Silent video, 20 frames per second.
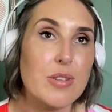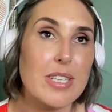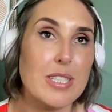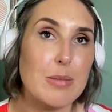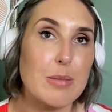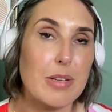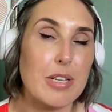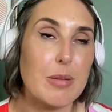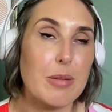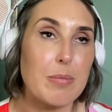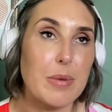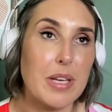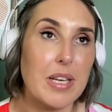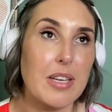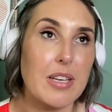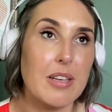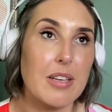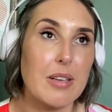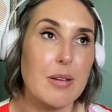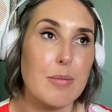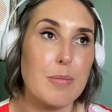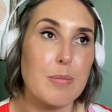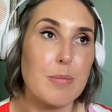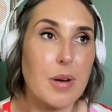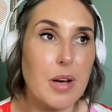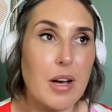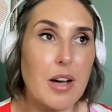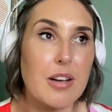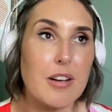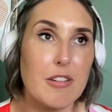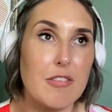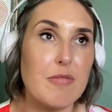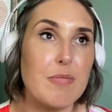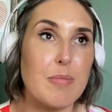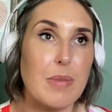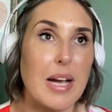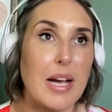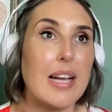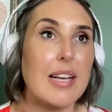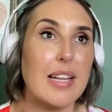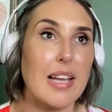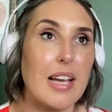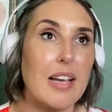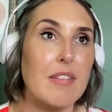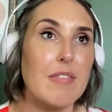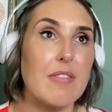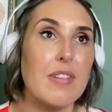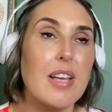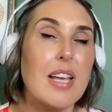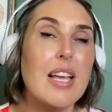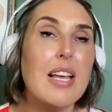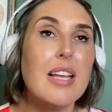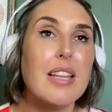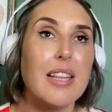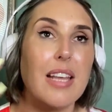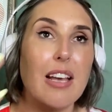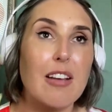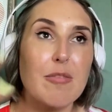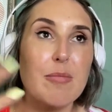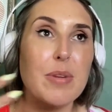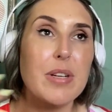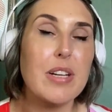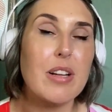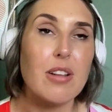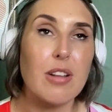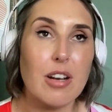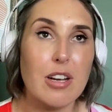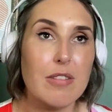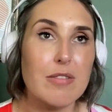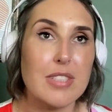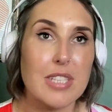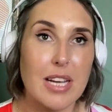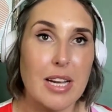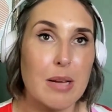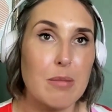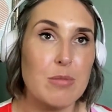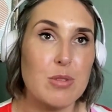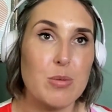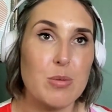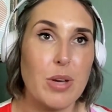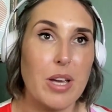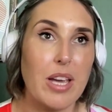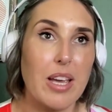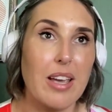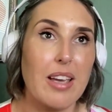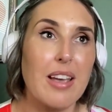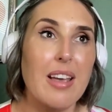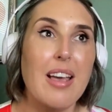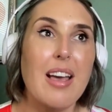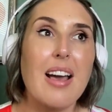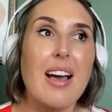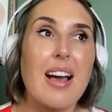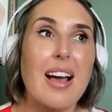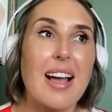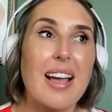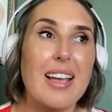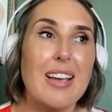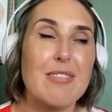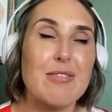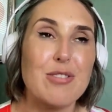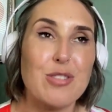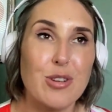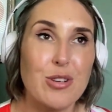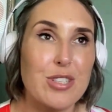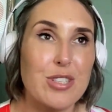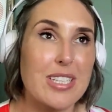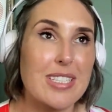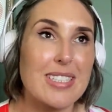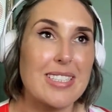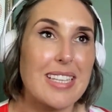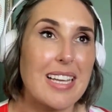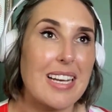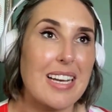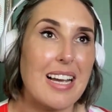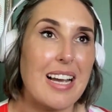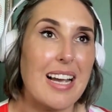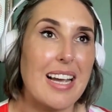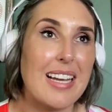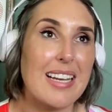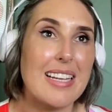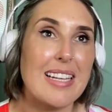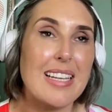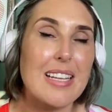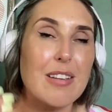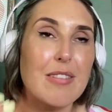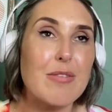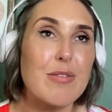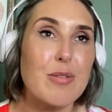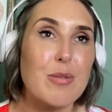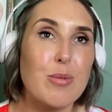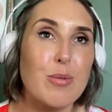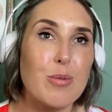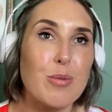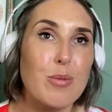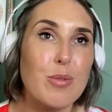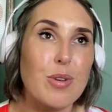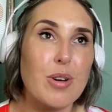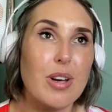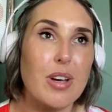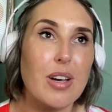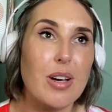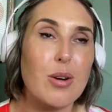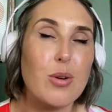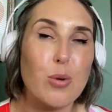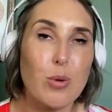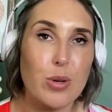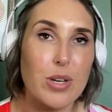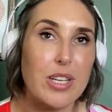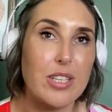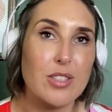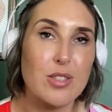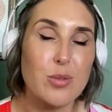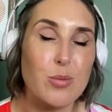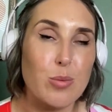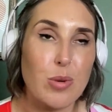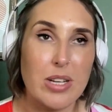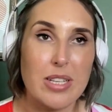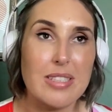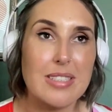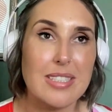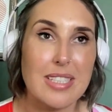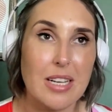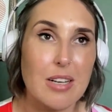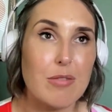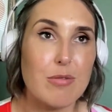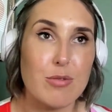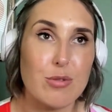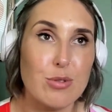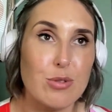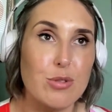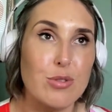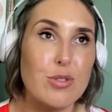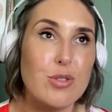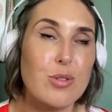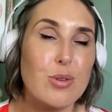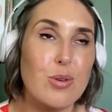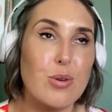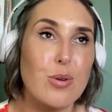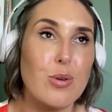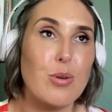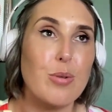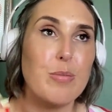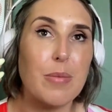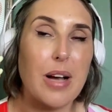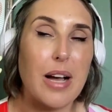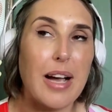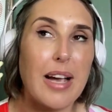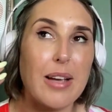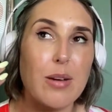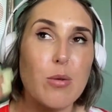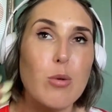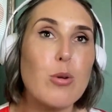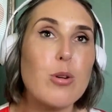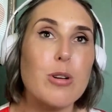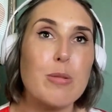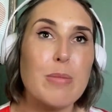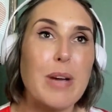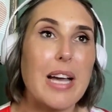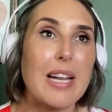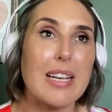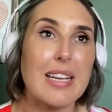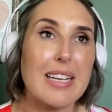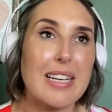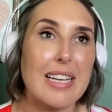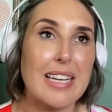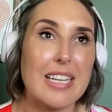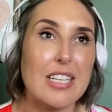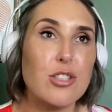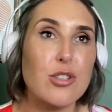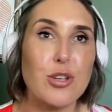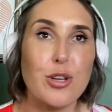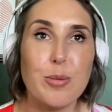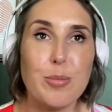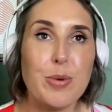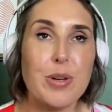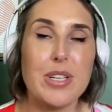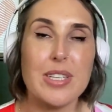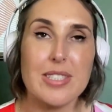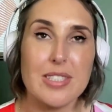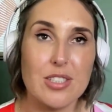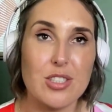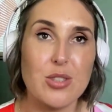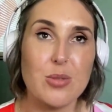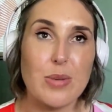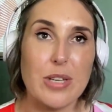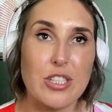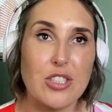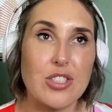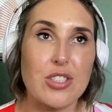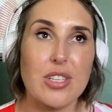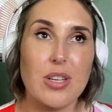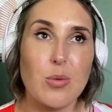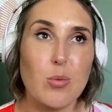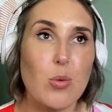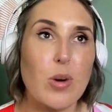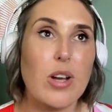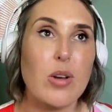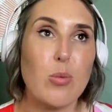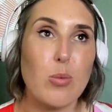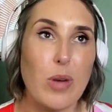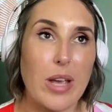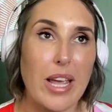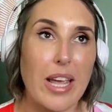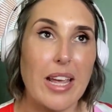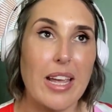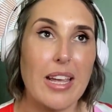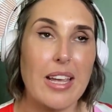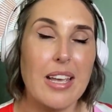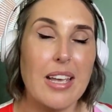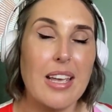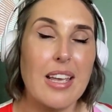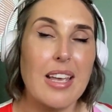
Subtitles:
has been a big part of my life. There have been a lot of times where I have noticed that I live according to one set of rules, or I automatically interpret a situation in one way,